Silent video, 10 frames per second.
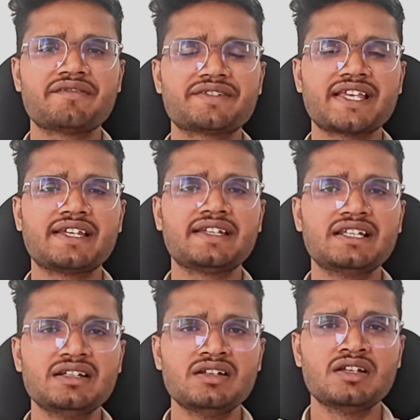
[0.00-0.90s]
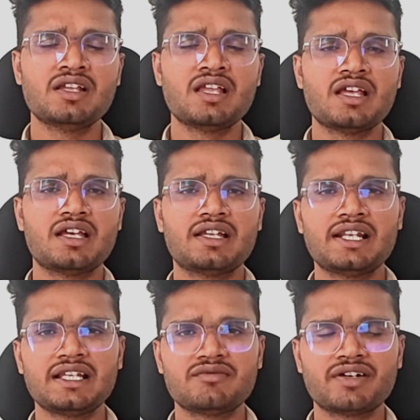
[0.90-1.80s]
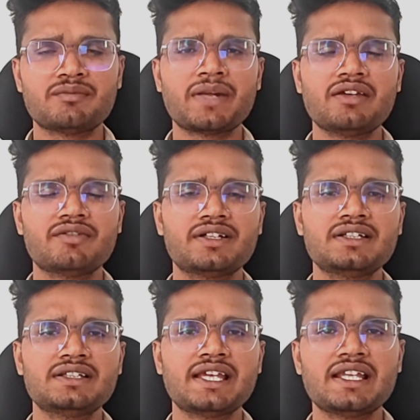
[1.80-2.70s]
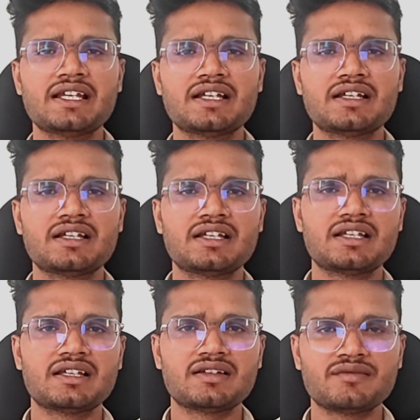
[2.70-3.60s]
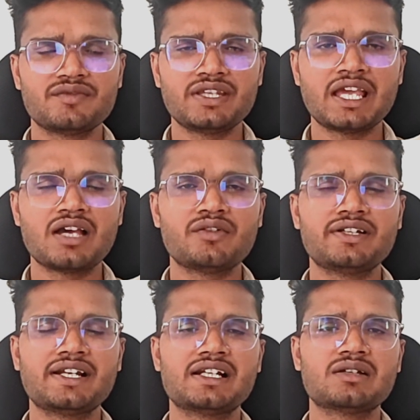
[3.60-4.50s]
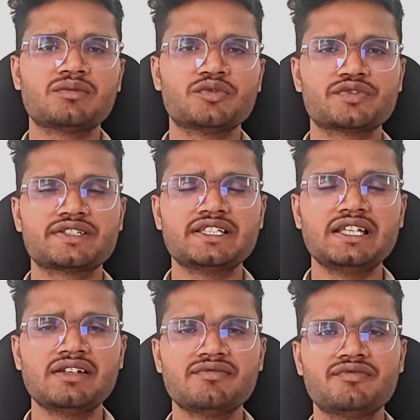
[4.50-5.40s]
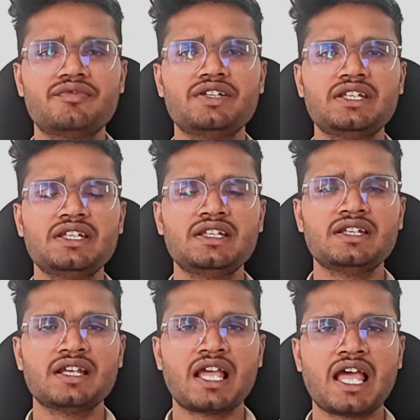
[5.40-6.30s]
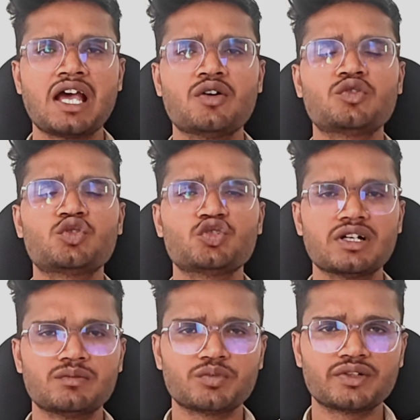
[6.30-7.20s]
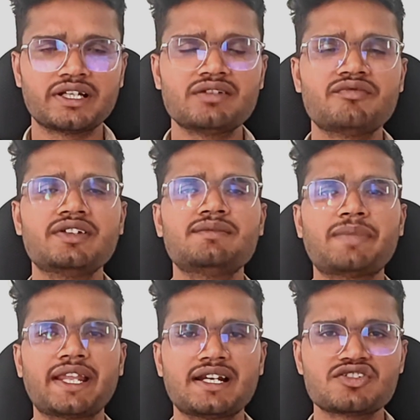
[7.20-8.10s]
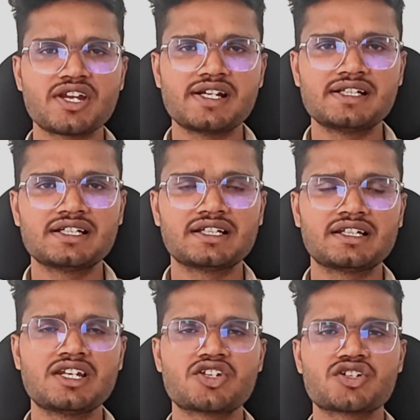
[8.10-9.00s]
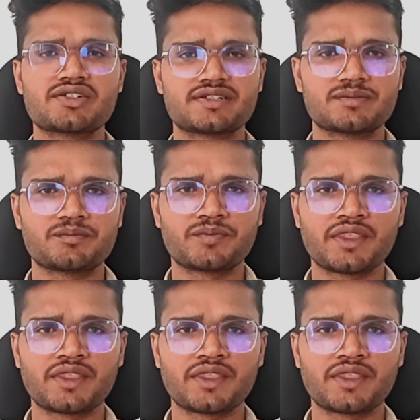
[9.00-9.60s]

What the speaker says: life cycle like one by one that we have in LWC if we have two component with parent child relationship.